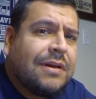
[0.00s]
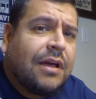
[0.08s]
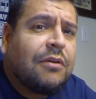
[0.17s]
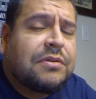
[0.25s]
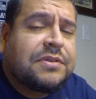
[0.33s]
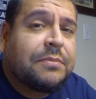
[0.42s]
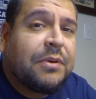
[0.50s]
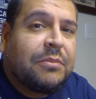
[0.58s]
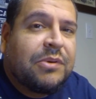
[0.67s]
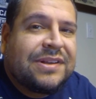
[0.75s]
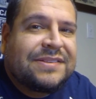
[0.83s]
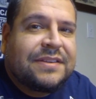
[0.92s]
Hey, what's up,
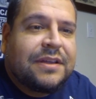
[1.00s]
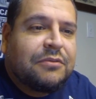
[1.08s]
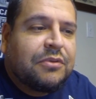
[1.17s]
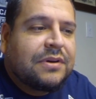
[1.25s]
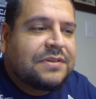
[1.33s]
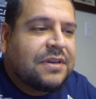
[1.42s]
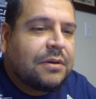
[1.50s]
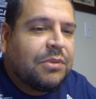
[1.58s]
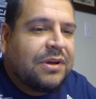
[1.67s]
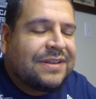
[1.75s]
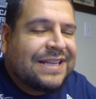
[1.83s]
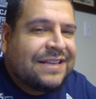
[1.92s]
everybody? Today we're going to talk
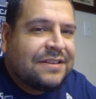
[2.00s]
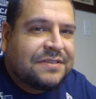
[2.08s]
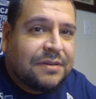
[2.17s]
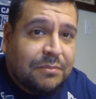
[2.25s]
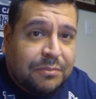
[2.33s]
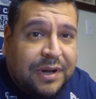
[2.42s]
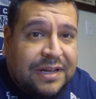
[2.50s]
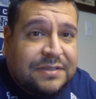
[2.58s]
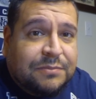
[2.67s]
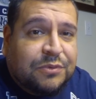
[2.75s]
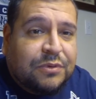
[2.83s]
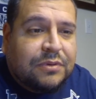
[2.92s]
about some
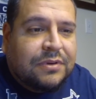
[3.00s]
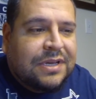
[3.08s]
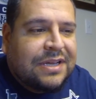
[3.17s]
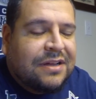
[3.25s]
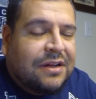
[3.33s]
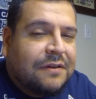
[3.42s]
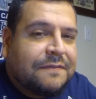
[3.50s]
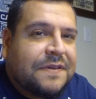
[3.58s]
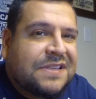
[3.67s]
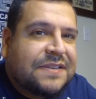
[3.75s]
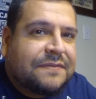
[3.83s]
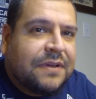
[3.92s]
possible
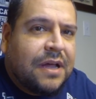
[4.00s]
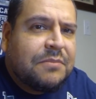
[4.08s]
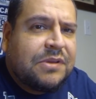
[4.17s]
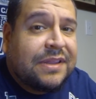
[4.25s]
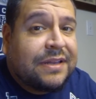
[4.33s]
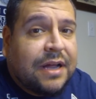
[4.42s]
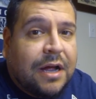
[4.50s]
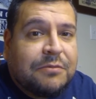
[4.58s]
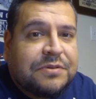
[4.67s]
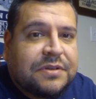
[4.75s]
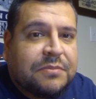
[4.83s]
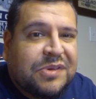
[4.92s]
offensive linemen the
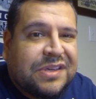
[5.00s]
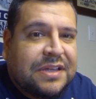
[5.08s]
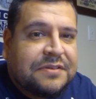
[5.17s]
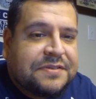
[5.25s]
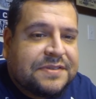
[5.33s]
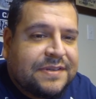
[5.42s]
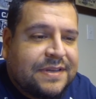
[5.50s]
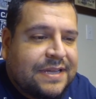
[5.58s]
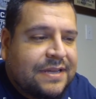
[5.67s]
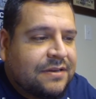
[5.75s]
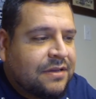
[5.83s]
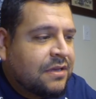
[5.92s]
Cowboys could be interested
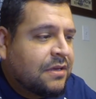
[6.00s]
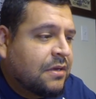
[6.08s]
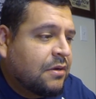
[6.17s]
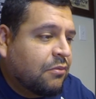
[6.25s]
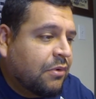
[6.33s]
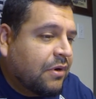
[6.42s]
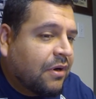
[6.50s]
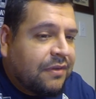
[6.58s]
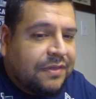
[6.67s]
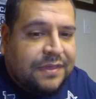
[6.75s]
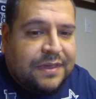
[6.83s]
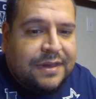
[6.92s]
in. We are
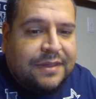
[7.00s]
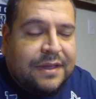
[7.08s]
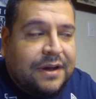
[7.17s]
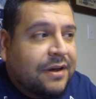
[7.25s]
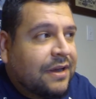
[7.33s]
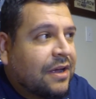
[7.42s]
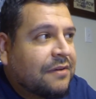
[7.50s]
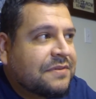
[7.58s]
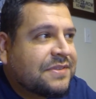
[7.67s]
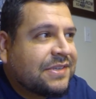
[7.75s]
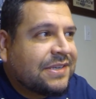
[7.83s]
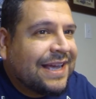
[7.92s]
thin there,
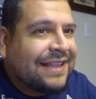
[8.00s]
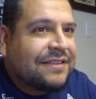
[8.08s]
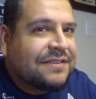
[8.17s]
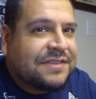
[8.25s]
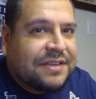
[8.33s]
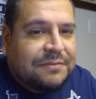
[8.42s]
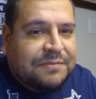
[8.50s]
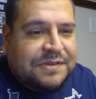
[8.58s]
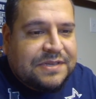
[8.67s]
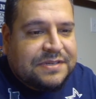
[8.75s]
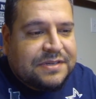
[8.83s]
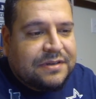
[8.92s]
obviously, at the center
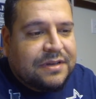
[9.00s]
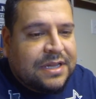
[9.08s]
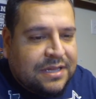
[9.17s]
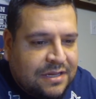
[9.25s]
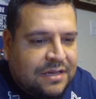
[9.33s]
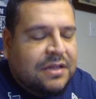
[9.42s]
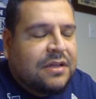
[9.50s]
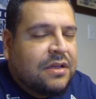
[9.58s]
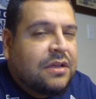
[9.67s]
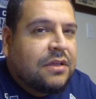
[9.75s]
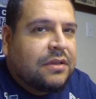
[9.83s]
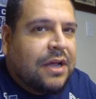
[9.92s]
position.
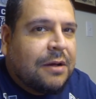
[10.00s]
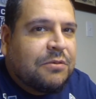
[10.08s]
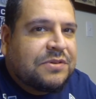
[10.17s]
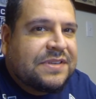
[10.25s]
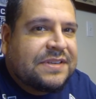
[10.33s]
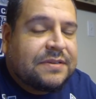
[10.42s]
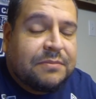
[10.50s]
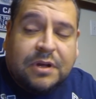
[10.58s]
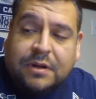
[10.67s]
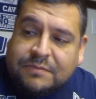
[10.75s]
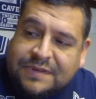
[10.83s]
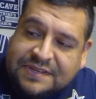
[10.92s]
Cowboys need some
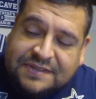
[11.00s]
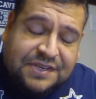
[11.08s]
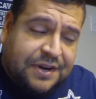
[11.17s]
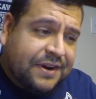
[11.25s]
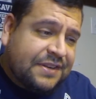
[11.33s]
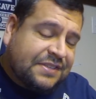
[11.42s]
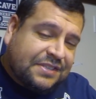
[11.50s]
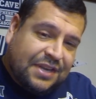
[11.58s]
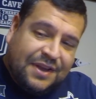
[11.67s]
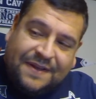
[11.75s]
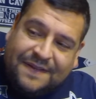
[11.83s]
help. This is serious.